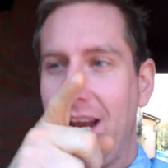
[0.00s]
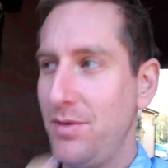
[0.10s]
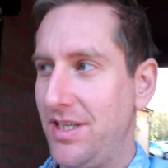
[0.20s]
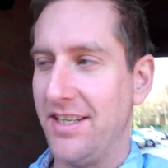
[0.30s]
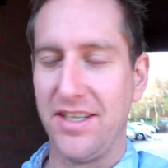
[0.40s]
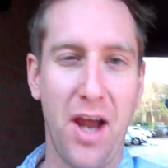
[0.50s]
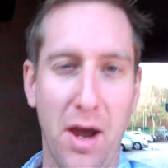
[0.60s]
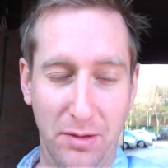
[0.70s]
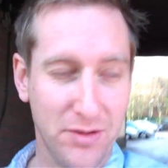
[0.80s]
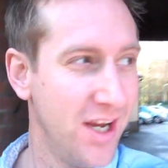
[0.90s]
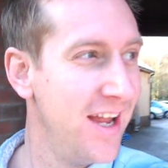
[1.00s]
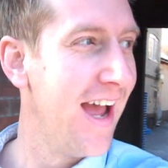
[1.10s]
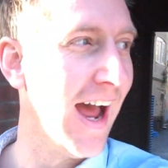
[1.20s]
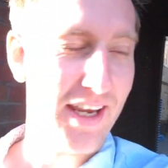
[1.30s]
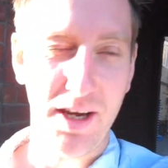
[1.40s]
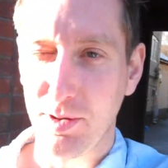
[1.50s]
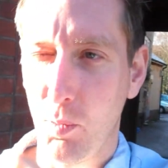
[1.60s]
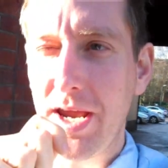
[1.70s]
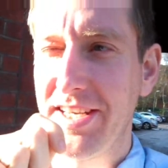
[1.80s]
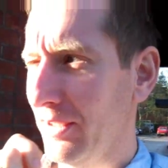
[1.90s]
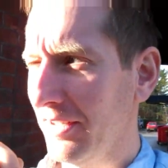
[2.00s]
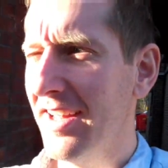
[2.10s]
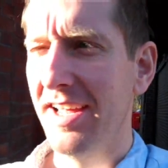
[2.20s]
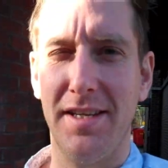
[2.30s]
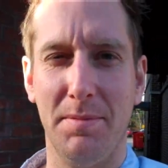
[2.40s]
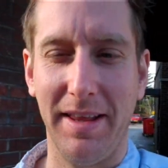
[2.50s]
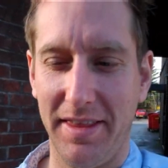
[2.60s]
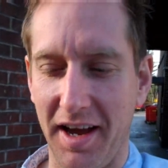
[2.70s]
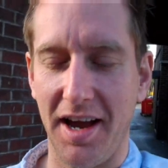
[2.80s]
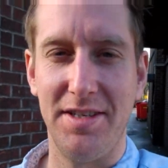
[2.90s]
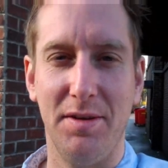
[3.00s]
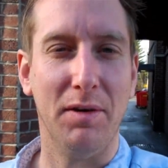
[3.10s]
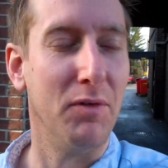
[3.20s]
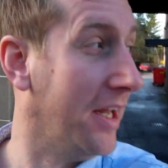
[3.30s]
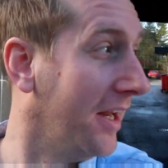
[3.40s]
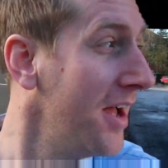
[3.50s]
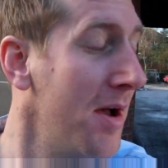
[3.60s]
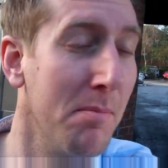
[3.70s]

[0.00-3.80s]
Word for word: shouting as a coach and I use a whistle to make the guys do their running,